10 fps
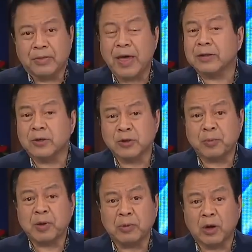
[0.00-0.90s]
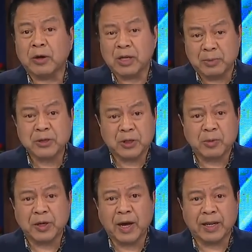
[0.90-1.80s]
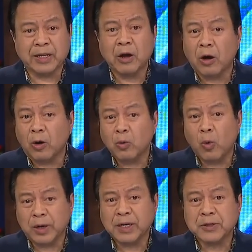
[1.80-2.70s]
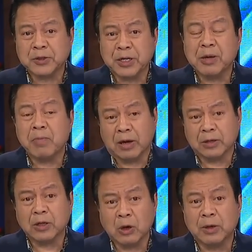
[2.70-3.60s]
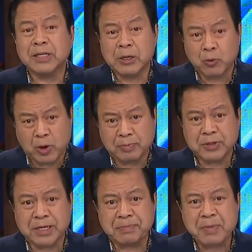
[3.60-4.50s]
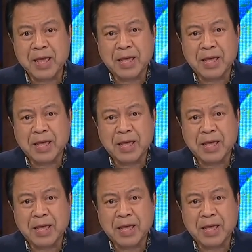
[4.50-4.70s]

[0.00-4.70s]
Thousands of people are coming to the Big Island, all wanting to see Mauna Loa erupting.